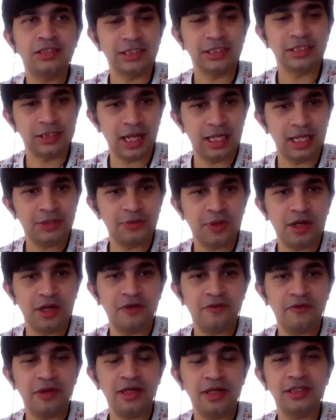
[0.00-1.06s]
Since last
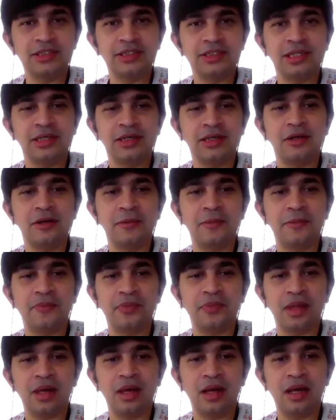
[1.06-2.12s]
1.5 years,
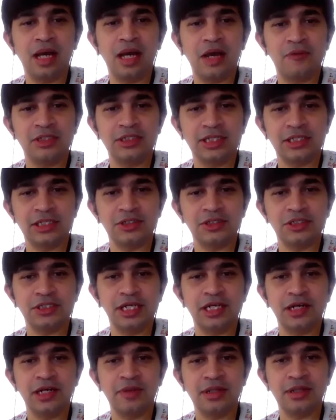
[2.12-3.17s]
I was
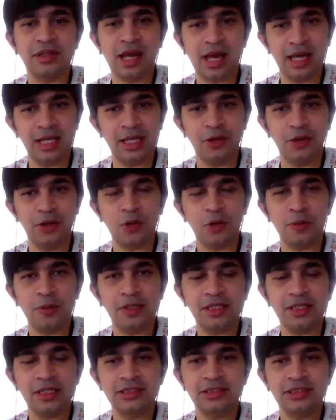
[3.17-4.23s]
associated with HighIQ
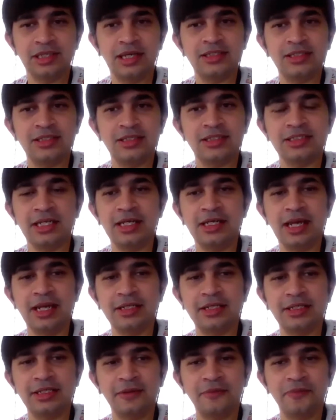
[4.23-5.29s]
Robotics as a senior
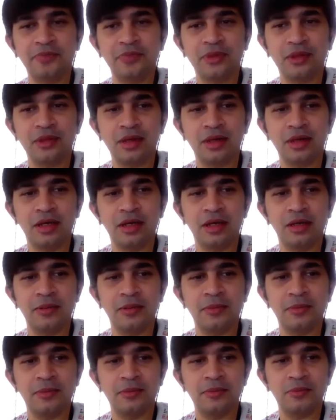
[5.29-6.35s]
director,
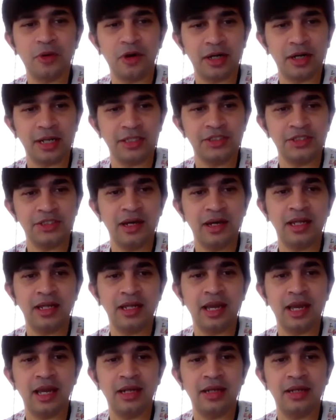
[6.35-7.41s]
product
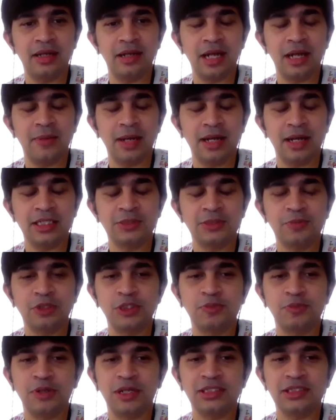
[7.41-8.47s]
engineering, and my
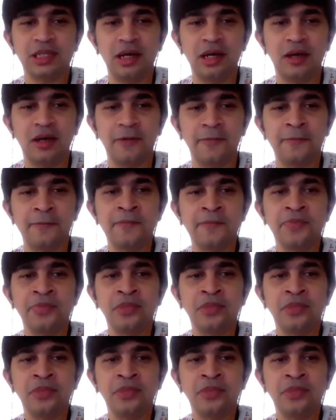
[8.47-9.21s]
responsibilities are